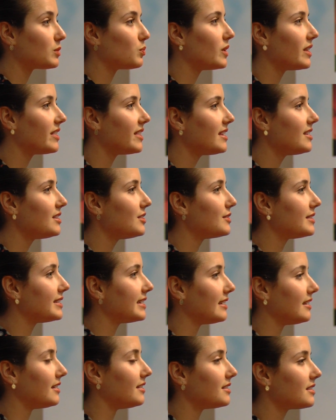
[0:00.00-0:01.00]
within New
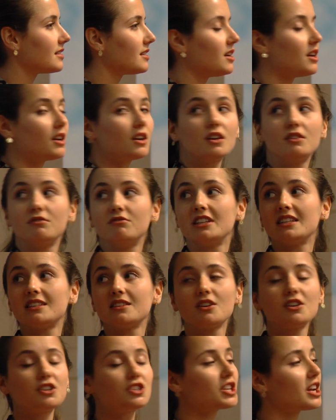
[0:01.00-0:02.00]
Zealand could
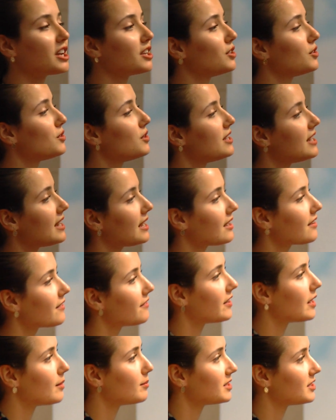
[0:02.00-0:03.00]
research a unique
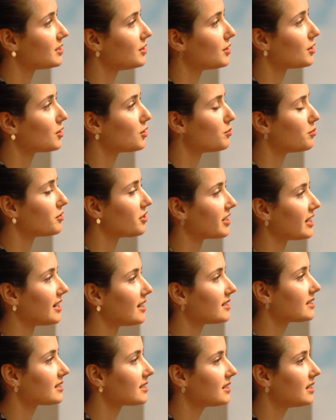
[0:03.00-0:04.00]
pharmaceutical
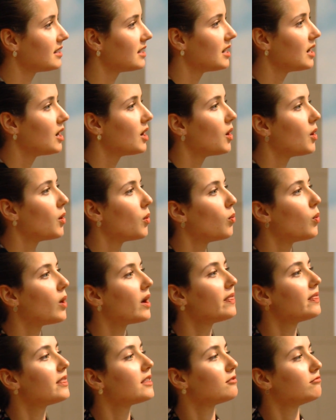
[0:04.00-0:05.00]
product,
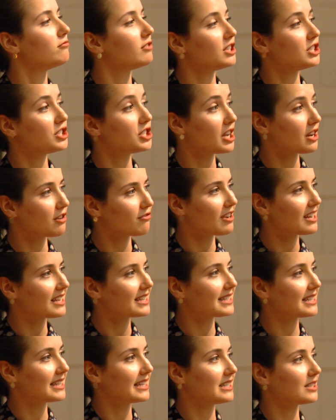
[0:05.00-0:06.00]
one that
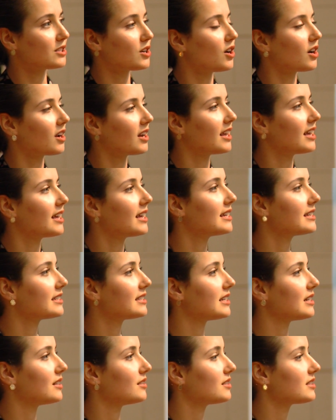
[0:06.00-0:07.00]
regenerates these cochlear hair
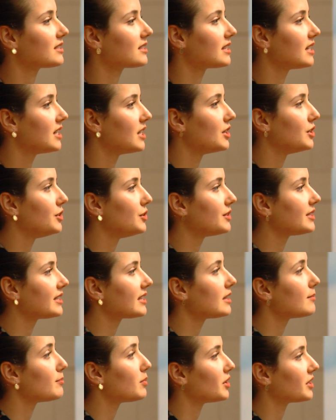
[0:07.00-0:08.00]
cells using
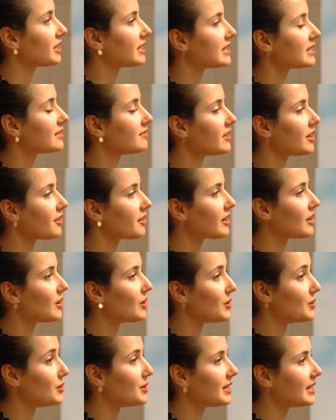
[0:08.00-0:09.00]
the body's very
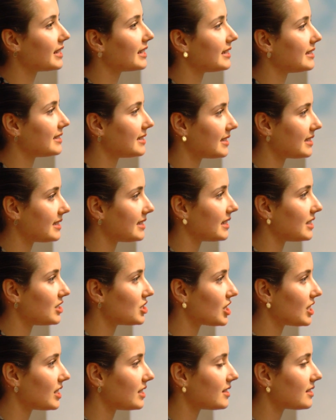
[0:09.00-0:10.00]
own existing
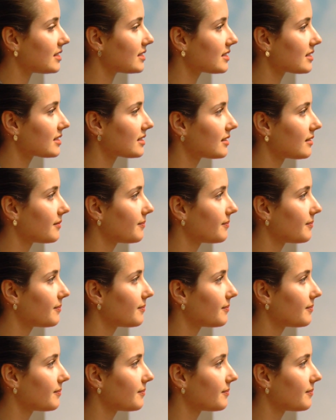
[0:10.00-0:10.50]
genes.